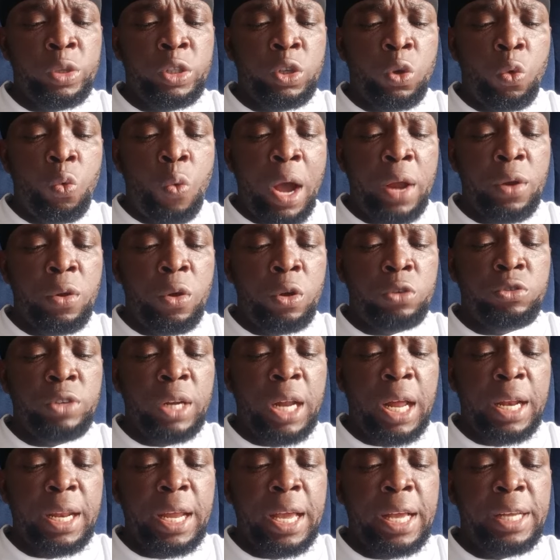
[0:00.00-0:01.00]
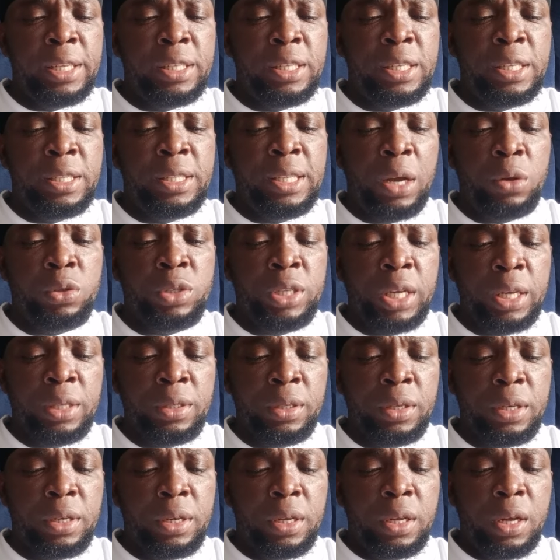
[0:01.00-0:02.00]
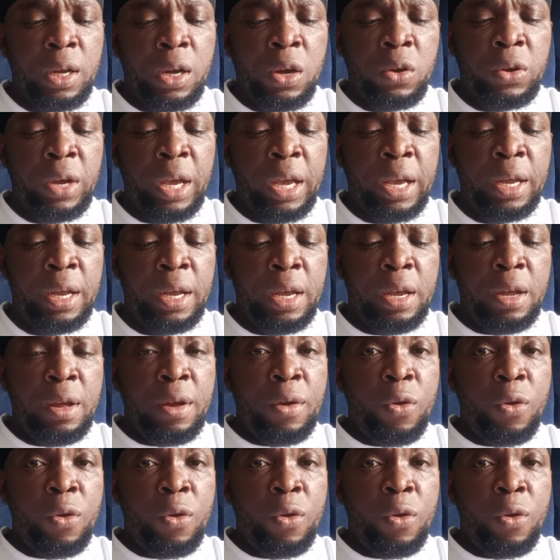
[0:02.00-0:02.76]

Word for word: with 180,000 okay